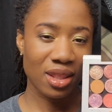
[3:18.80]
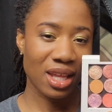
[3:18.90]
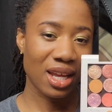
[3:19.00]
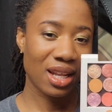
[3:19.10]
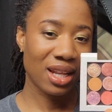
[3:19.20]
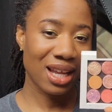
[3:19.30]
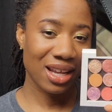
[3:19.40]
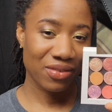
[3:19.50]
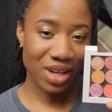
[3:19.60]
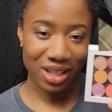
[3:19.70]
Then
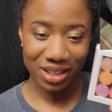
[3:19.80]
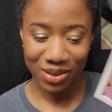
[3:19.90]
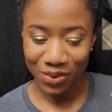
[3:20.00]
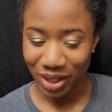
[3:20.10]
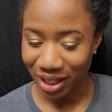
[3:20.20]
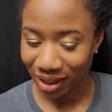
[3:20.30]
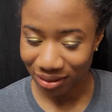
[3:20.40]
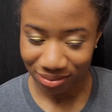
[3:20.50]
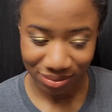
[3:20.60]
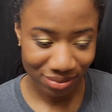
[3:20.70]
life got in the way.
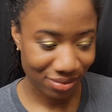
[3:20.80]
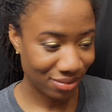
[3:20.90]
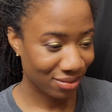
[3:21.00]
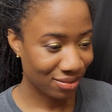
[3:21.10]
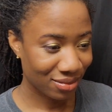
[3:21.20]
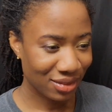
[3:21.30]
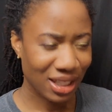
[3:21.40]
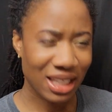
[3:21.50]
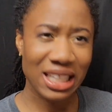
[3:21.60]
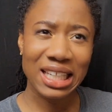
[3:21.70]

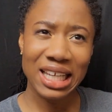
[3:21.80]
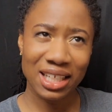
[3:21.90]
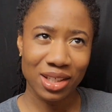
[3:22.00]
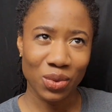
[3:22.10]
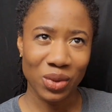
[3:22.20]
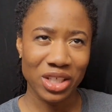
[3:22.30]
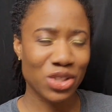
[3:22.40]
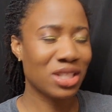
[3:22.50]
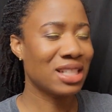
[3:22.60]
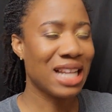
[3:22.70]
It didn't get in the way,
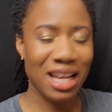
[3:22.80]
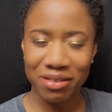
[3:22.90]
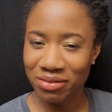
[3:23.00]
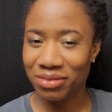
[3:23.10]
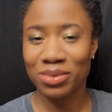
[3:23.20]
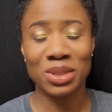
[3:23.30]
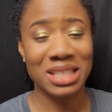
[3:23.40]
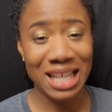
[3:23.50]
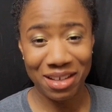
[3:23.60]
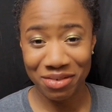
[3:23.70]
just life was
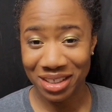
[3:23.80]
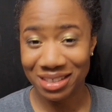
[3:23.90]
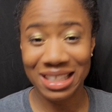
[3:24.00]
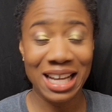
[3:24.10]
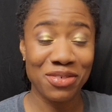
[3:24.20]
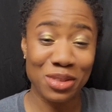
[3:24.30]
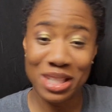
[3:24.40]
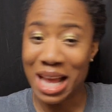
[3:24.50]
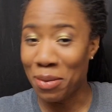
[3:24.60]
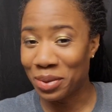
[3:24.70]
lifing, life was
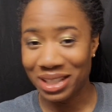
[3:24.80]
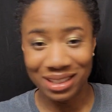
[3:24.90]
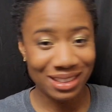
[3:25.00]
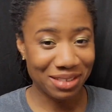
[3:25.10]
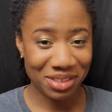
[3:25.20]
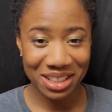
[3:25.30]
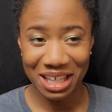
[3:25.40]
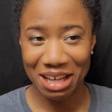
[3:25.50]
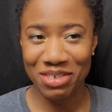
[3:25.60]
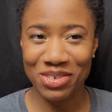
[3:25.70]
happening, living
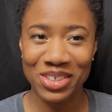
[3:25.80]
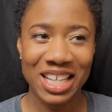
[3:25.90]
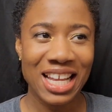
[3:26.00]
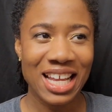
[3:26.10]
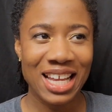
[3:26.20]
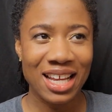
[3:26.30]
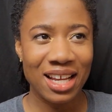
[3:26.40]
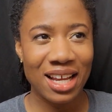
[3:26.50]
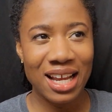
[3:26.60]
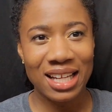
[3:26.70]
life.
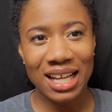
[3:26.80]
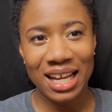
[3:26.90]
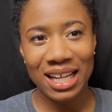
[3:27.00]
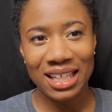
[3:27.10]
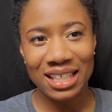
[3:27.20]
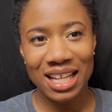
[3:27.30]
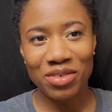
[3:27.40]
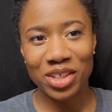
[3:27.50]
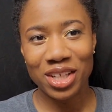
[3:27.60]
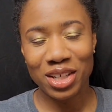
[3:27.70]
And I
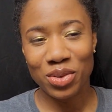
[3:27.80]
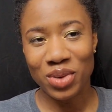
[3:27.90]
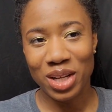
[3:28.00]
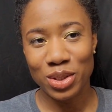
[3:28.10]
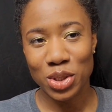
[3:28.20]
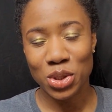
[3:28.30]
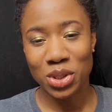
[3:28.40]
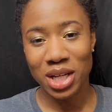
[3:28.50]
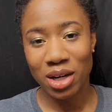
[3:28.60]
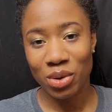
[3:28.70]
never got around to
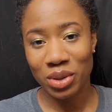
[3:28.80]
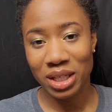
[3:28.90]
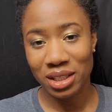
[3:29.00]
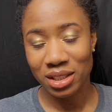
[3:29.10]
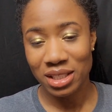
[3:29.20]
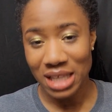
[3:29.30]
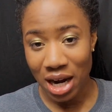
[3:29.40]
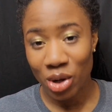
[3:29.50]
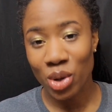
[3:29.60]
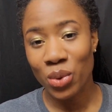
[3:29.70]

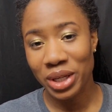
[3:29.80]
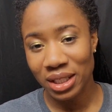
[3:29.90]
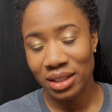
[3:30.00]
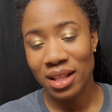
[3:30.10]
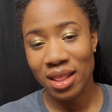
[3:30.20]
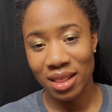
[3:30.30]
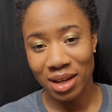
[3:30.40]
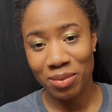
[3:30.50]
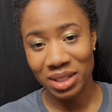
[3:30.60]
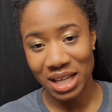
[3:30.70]
narrowing
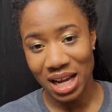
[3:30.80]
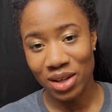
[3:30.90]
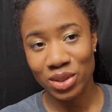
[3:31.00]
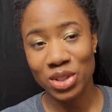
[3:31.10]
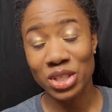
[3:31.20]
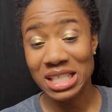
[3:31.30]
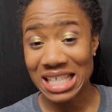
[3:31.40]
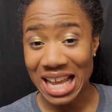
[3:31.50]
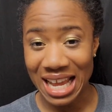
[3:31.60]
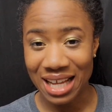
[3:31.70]
them down to
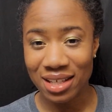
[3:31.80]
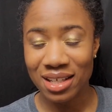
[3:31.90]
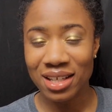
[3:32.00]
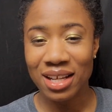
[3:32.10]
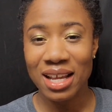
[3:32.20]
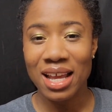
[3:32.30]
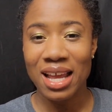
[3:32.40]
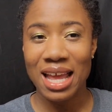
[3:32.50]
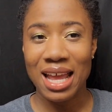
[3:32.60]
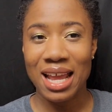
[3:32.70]
10
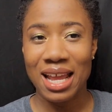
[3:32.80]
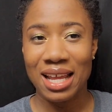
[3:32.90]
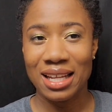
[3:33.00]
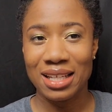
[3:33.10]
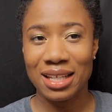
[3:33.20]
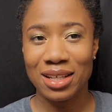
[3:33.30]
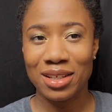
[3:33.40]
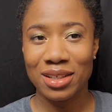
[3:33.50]
and